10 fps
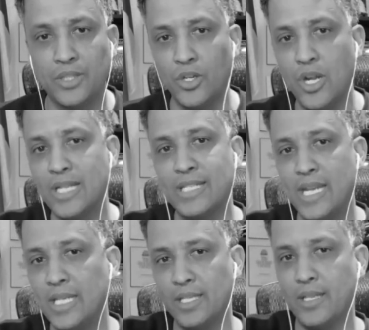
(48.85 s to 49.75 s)
that they're
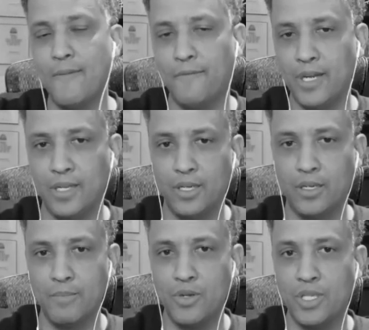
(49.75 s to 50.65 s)
not seeing the suffering
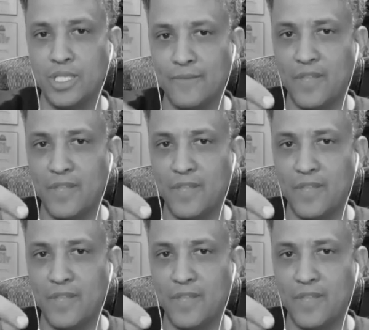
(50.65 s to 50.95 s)
of their communities.